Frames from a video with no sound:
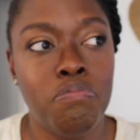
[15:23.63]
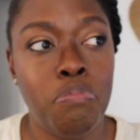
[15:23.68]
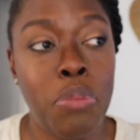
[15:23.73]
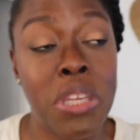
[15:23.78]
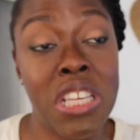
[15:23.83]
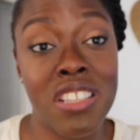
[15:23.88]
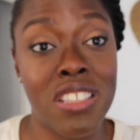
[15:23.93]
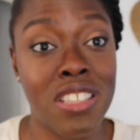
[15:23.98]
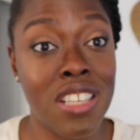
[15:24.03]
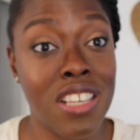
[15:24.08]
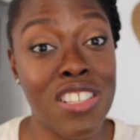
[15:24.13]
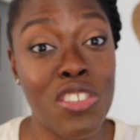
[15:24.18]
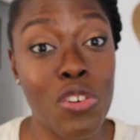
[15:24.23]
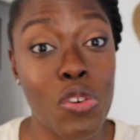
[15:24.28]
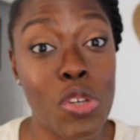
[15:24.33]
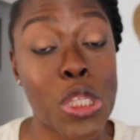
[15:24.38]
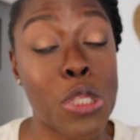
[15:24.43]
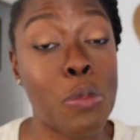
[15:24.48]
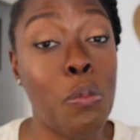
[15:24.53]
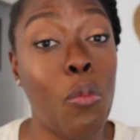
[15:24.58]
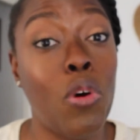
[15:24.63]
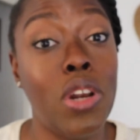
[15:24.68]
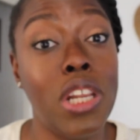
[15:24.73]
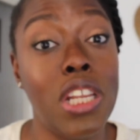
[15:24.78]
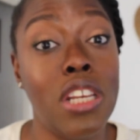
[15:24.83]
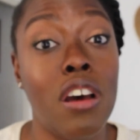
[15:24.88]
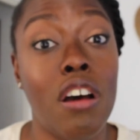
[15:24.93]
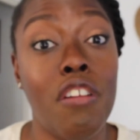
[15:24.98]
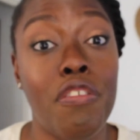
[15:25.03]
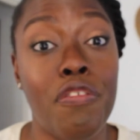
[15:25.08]
pieces or small
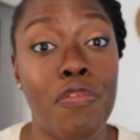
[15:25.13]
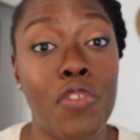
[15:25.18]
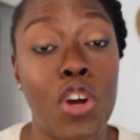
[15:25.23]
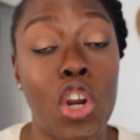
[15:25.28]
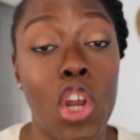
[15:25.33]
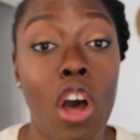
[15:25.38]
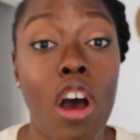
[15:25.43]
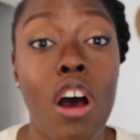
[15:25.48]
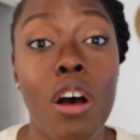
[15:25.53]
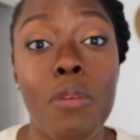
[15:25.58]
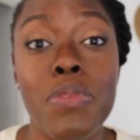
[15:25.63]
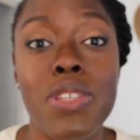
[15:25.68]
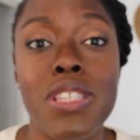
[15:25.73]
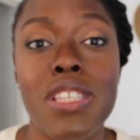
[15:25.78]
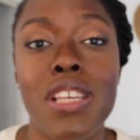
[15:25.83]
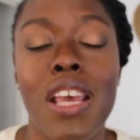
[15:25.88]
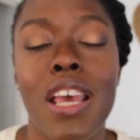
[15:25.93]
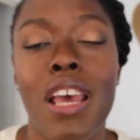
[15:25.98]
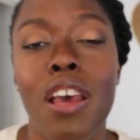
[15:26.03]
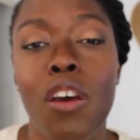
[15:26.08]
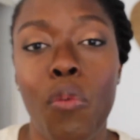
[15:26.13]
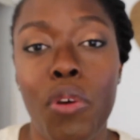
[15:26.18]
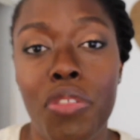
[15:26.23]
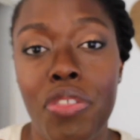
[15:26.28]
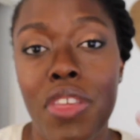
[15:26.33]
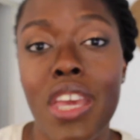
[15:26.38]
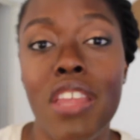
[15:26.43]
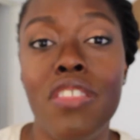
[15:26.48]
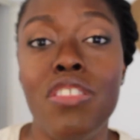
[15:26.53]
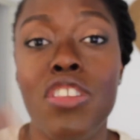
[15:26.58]
enough globs
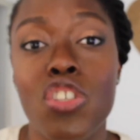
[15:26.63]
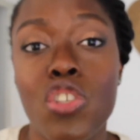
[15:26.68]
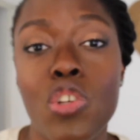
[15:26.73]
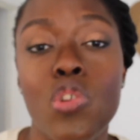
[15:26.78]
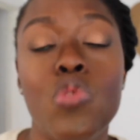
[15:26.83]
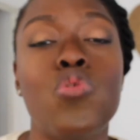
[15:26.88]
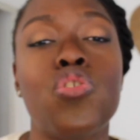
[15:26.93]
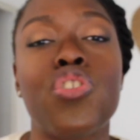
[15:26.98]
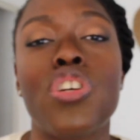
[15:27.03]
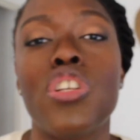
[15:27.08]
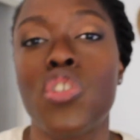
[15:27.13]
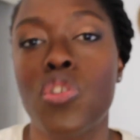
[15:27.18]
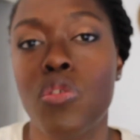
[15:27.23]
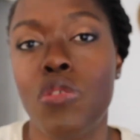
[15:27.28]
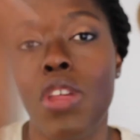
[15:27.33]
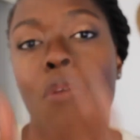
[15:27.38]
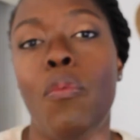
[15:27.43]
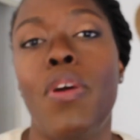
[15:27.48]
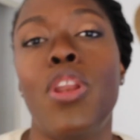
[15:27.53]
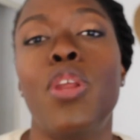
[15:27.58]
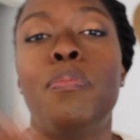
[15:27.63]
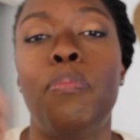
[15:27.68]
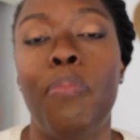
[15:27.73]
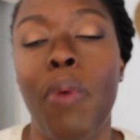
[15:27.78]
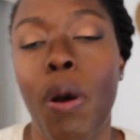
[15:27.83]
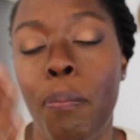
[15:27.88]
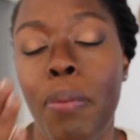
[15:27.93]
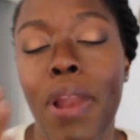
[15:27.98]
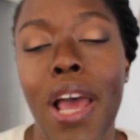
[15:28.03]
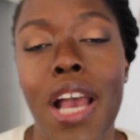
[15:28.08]
within the solution so that when you
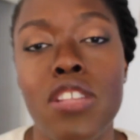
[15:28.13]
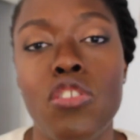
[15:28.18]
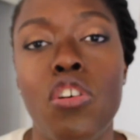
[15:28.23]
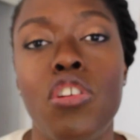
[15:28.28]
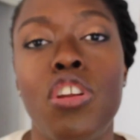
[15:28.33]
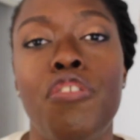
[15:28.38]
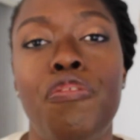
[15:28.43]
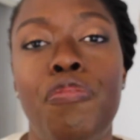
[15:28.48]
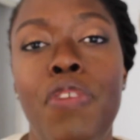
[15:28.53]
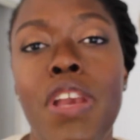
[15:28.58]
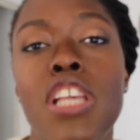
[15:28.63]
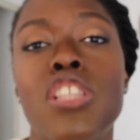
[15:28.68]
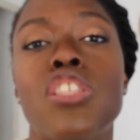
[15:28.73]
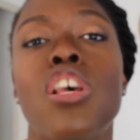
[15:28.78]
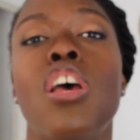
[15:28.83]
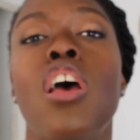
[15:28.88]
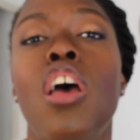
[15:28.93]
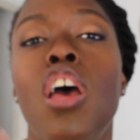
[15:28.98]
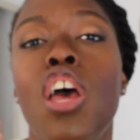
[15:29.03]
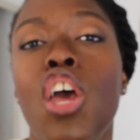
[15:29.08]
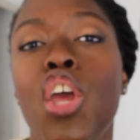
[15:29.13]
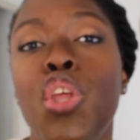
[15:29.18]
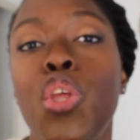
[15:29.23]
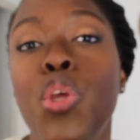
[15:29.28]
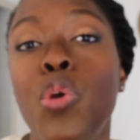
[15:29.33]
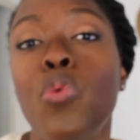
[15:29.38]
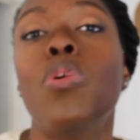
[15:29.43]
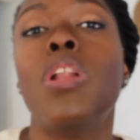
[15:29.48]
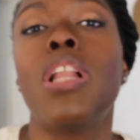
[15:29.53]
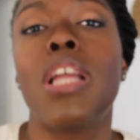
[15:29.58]
apply it on your face,
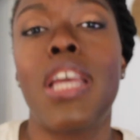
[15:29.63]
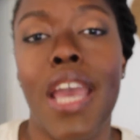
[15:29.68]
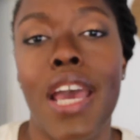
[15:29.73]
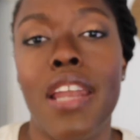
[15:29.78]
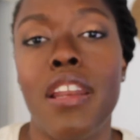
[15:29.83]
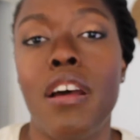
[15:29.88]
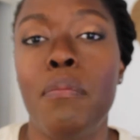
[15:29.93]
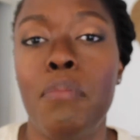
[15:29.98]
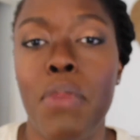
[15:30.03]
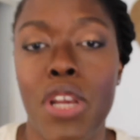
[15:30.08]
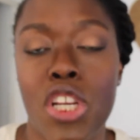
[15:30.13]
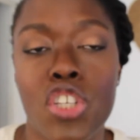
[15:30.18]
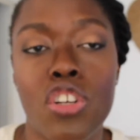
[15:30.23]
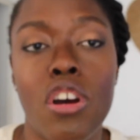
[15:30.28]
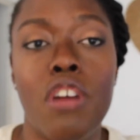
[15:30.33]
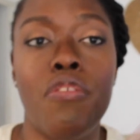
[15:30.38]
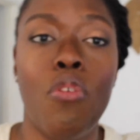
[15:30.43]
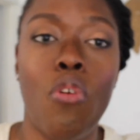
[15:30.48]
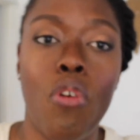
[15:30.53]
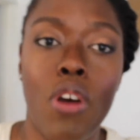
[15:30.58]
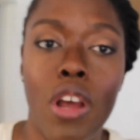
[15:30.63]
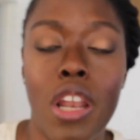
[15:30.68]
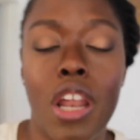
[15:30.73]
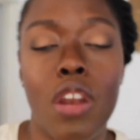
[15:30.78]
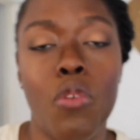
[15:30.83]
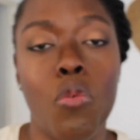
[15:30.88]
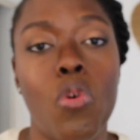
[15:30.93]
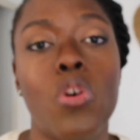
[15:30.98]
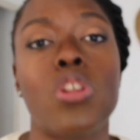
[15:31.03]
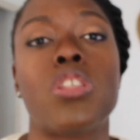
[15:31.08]
you will get a mixture of oil
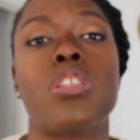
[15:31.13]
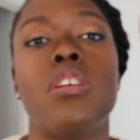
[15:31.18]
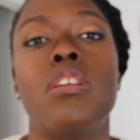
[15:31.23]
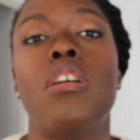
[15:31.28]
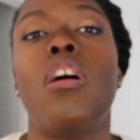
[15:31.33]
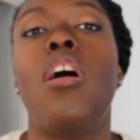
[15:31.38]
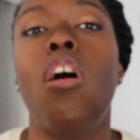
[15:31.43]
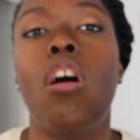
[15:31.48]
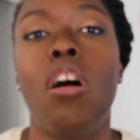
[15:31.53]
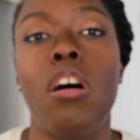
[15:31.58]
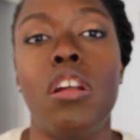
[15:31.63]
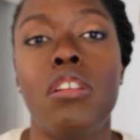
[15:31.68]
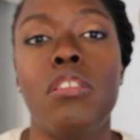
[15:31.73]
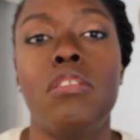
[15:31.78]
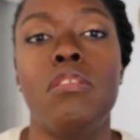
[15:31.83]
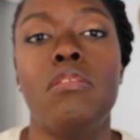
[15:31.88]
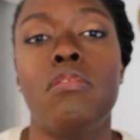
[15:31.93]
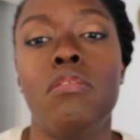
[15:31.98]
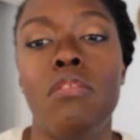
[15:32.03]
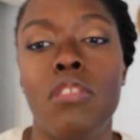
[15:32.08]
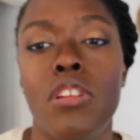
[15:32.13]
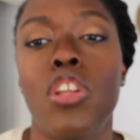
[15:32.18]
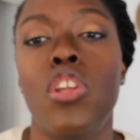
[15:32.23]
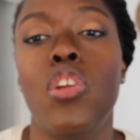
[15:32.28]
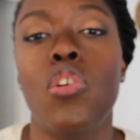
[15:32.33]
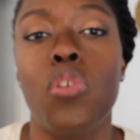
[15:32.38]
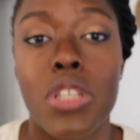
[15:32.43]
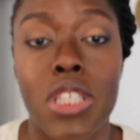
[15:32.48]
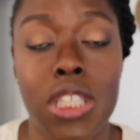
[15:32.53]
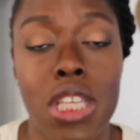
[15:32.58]
and water on
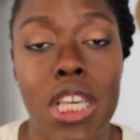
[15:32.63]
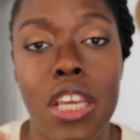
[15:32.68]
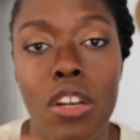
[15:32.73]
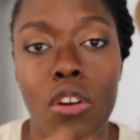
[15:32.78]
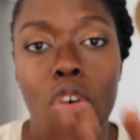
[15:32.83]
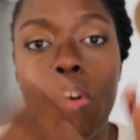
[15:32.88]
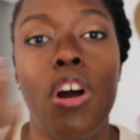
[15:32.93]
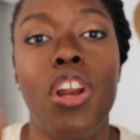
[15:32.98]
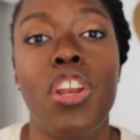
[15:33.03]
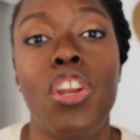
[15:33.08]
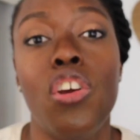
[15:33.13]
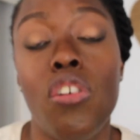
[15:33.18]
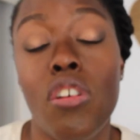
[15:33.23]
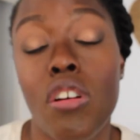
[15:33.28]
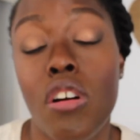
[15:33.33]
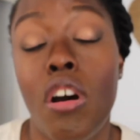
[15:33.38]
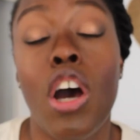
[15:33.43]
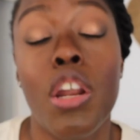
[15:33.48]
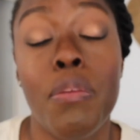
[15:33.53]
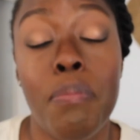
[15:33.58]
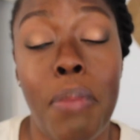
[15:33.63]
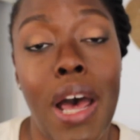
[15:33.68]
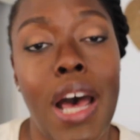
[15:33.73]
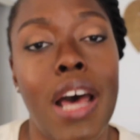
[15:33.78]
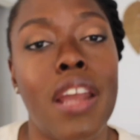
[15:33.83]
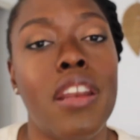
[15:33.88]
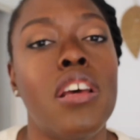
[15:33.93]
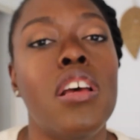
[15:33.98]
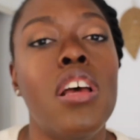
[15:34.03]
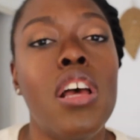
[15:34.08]
your skin or on your cotton
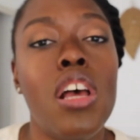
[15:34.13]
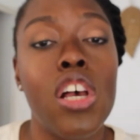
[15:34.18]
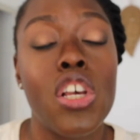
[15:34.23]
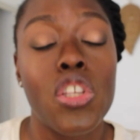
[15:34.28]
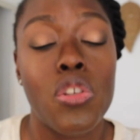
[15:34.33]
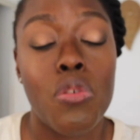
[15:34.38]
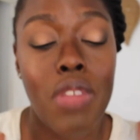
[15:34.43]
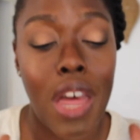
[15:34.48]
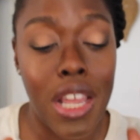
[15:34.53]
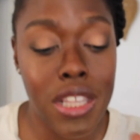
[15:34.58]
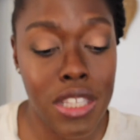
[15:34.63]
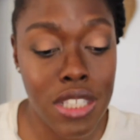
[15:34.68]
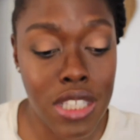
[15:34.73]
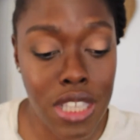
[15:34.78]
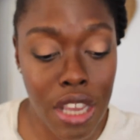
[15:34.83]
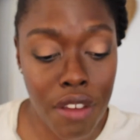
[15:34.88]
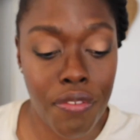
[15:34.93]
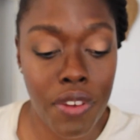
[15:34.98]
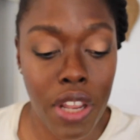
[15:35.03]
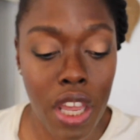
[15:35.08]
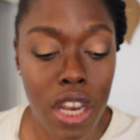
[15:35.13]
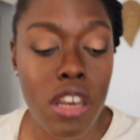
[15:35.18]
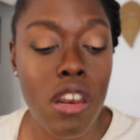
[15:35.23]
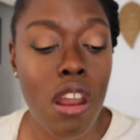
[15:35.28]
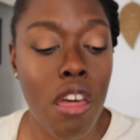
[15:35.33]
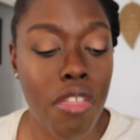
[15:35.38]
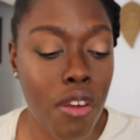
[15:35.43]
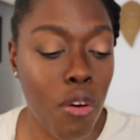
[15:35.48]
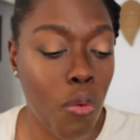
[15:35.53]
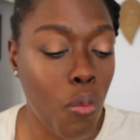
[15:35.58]
pad. So that's definitely
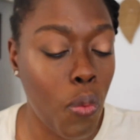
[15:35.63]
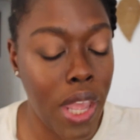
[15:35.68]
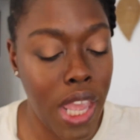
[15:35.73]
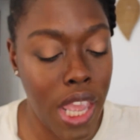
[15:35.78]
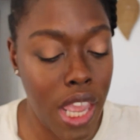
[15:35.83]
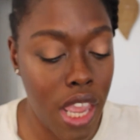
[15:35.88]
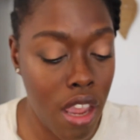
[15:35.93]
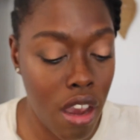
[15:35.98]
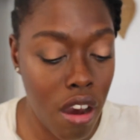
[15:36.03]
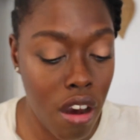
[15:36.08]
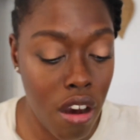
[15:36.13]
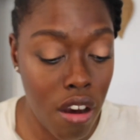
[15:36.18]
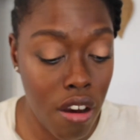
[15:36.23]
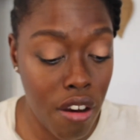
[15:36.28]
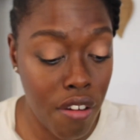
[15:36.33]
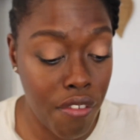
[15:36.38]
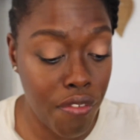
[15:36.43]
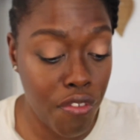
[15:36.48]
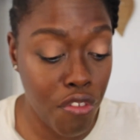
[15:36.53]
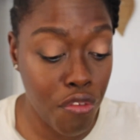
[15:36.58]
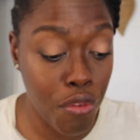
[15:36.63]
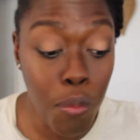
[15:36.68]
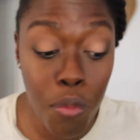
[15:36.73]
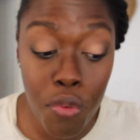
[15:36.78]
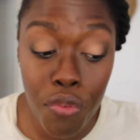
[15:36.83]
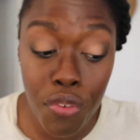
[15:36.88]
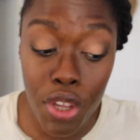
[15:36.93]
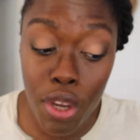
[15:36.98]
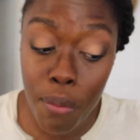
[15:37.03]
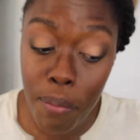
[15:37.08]
another way of
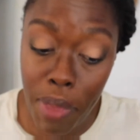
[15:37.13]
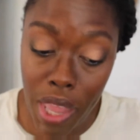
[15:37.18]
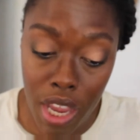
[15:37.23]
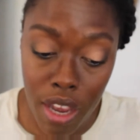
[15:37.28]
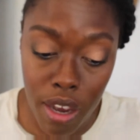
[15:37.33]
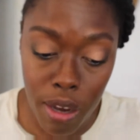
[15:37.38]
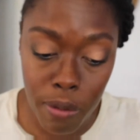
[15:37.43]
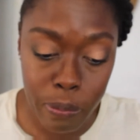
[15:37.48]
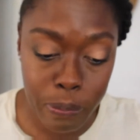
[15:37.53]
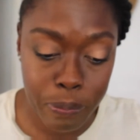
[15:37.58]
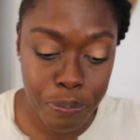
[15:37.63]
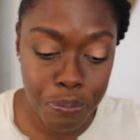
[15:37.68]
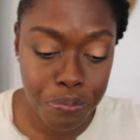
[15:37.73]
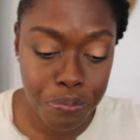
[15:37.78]
removing your makeup.